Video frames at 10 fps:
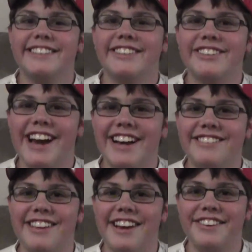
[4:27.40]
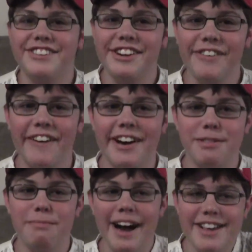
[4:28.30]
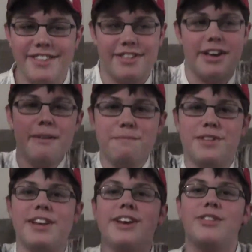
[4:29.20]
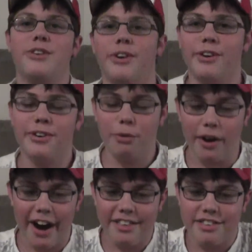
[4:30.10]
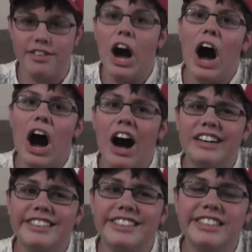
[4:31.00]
You guessed it, she was my gym teacher. Huzzah!